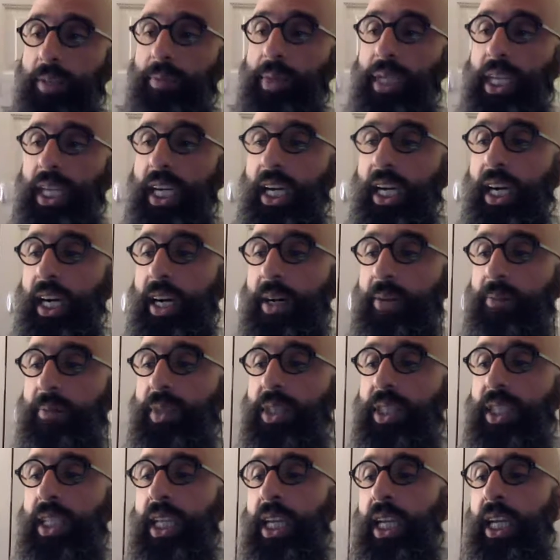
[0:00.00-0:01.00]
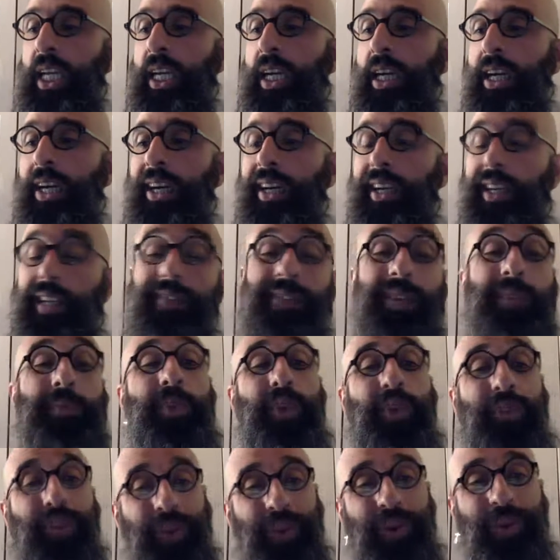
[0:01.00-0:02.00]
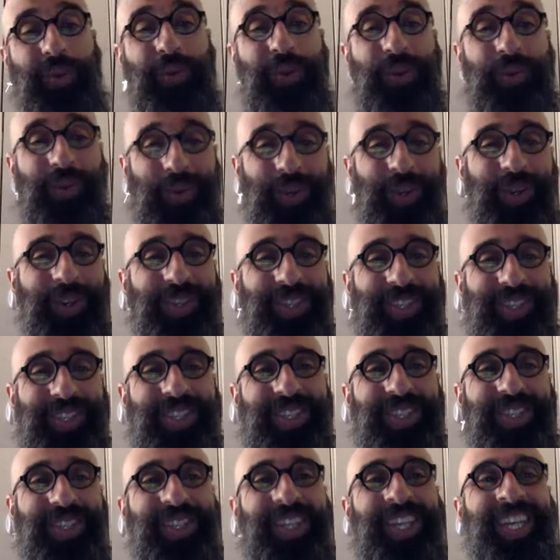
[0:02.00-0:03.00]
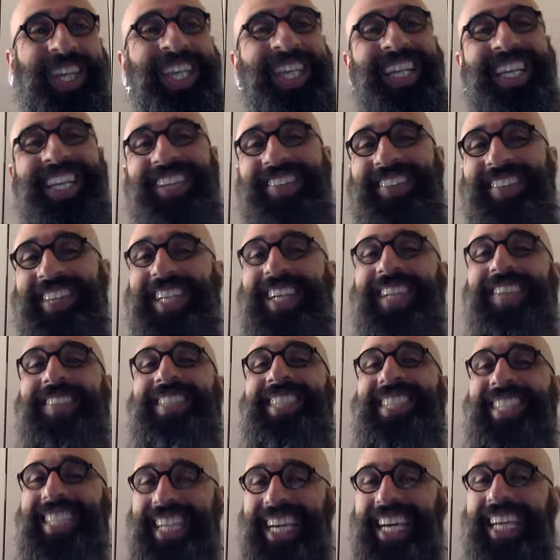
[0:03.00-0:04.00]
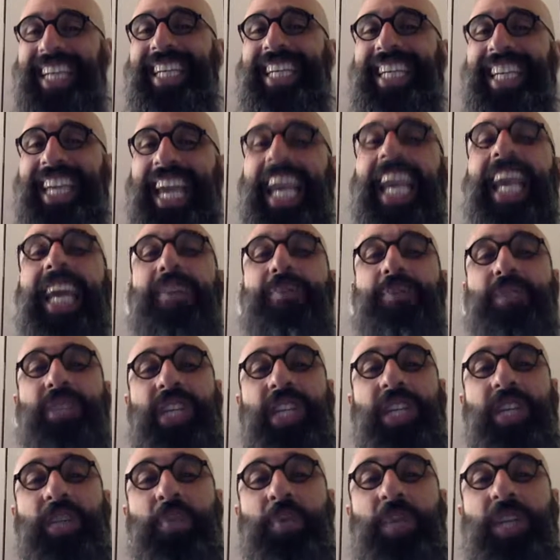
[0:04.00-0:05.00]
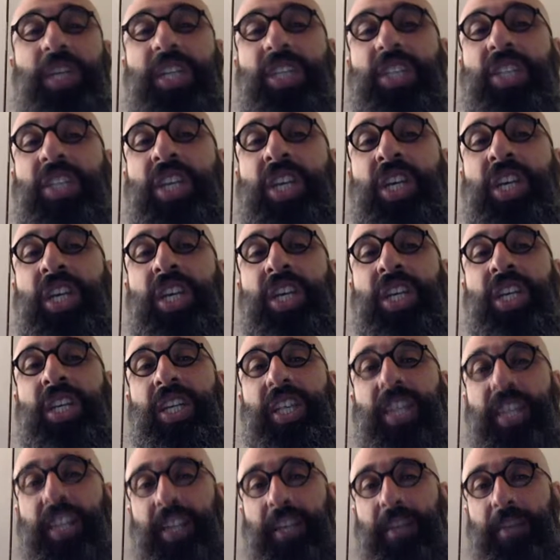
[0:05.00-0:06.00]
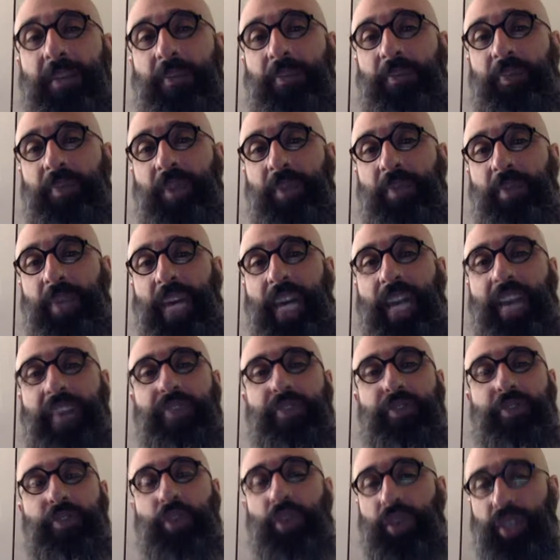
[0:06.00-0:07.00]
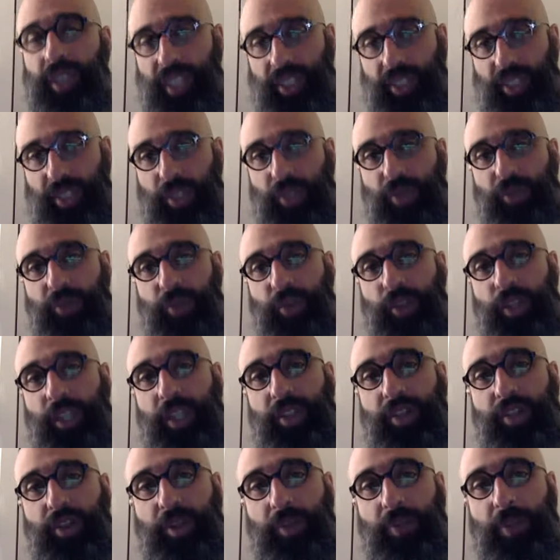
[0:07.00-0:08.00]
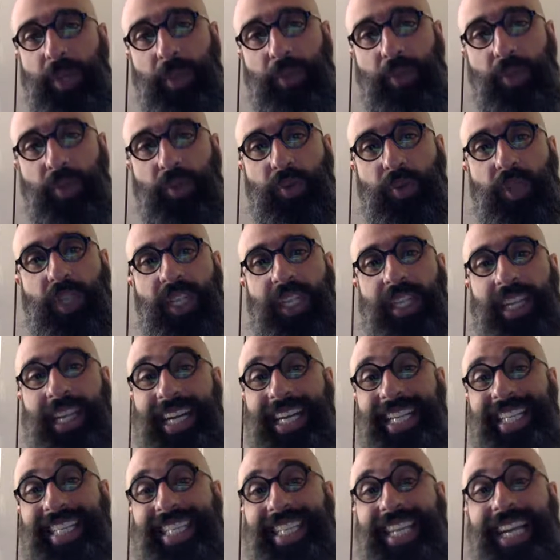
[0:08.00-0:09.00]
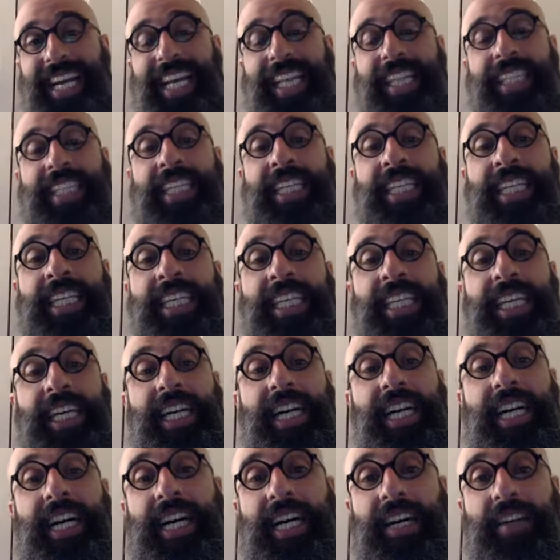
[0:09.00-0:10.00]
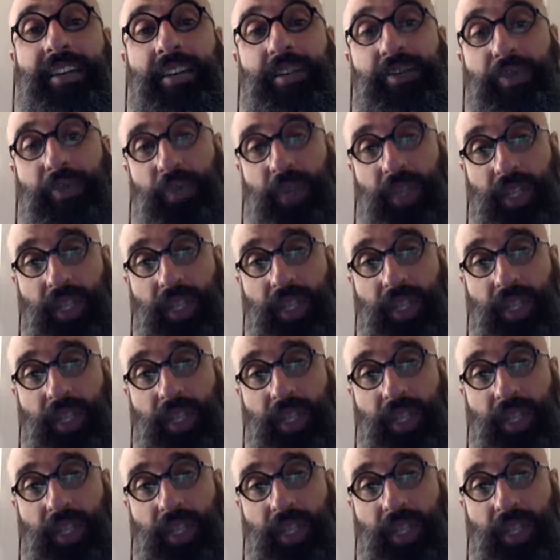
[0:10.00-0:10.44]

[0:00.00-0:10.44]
becomes even before World War II, there becomes this kind of game change because by 42, 43, people realize that if we